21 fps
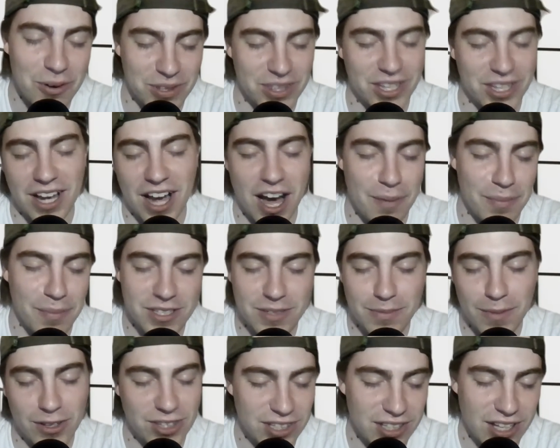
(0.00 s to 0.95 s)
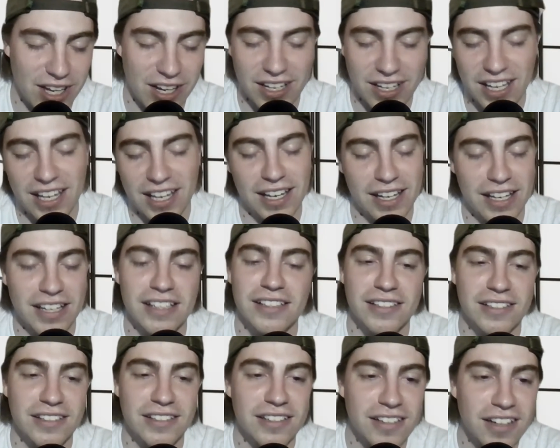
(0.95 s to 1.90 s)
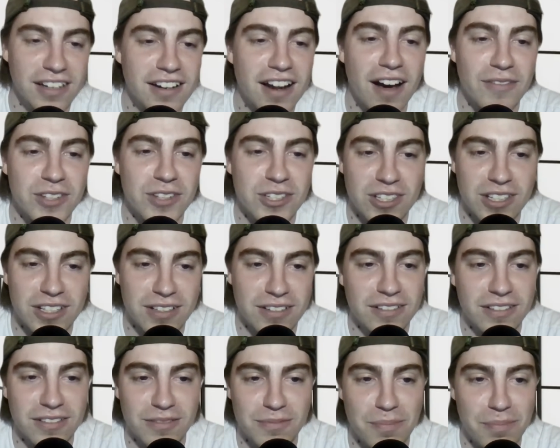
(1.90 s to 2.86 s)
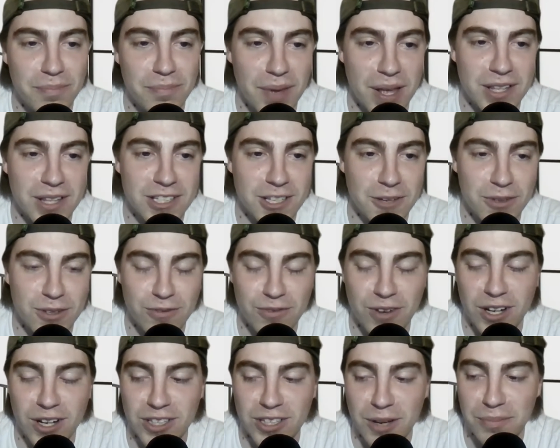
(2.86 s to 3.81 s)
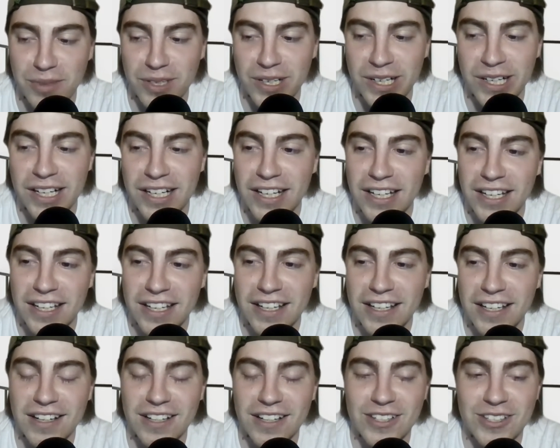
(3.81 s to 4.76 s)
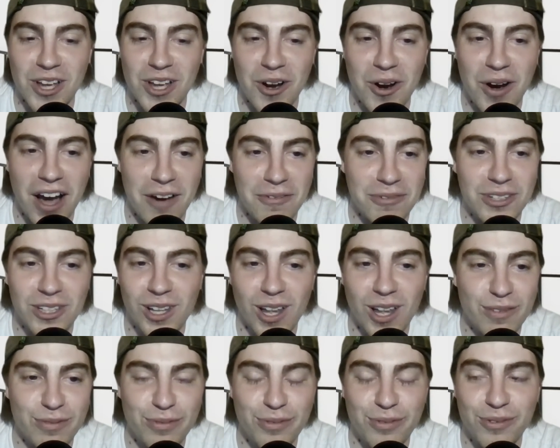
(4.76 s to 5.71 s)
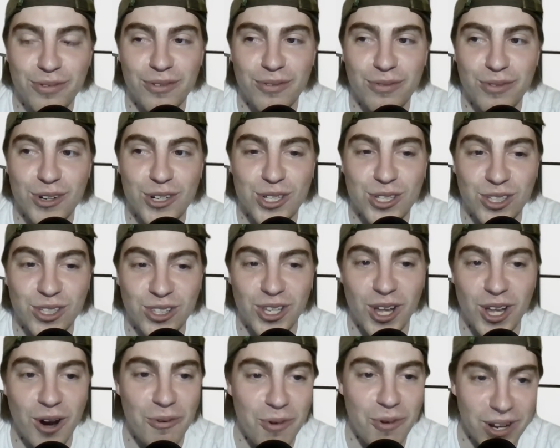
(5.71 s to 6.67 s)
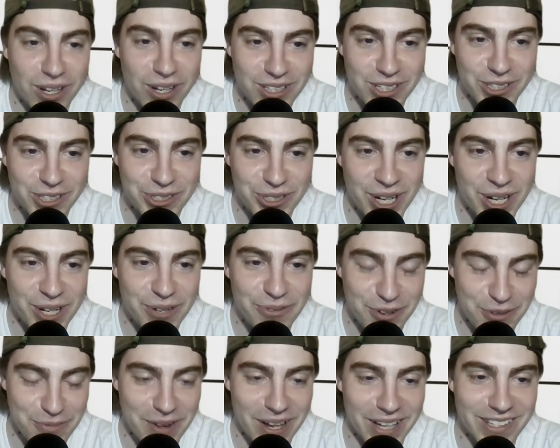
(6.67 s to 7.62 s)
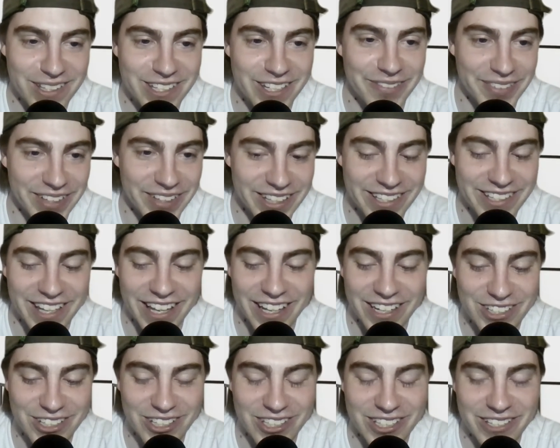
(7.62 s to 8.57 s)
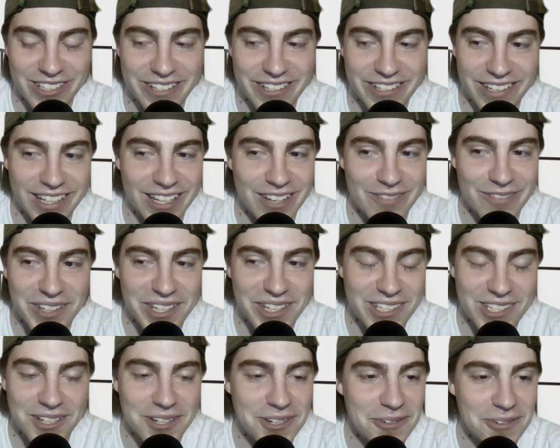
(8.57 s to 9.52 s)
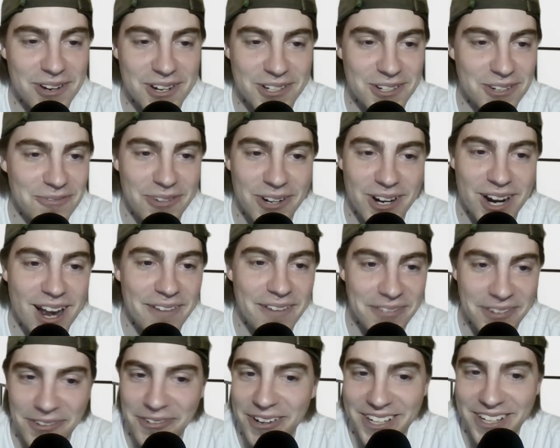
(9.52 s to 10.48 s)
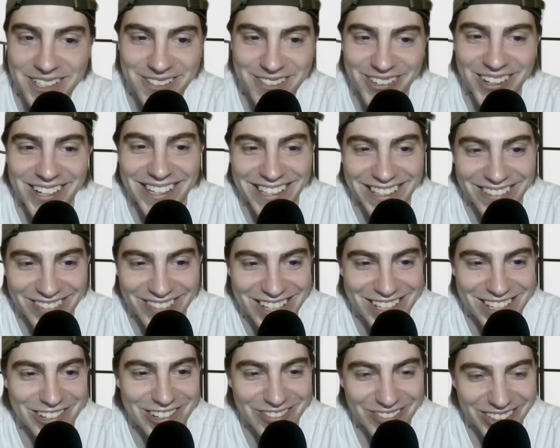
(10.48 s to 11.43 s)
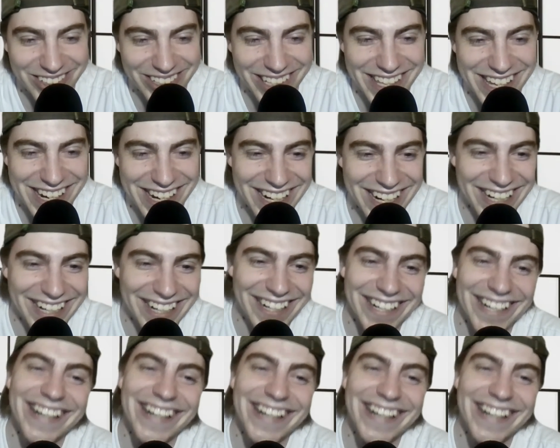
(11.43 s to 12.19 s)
the comments about the dunking, and obviously Ben Simmons fucked up there. So I would love for just no one to trade for Ben Simmons and just it be a situation where everyone is fucking miserable there.